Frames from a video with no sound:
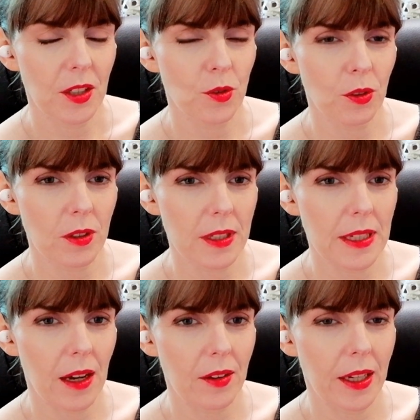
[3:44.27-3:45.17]
could he draw
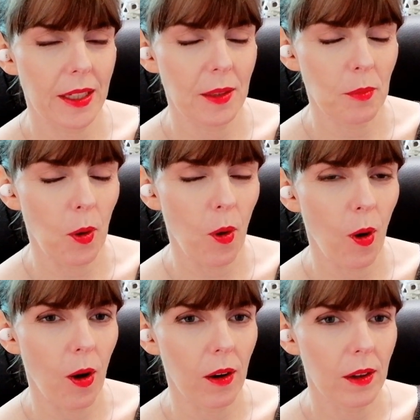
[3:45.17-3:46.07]
this out
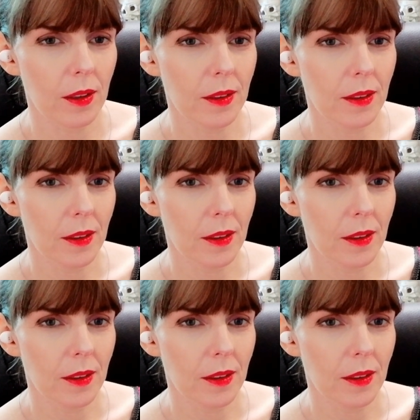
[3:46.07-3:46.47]
anymore?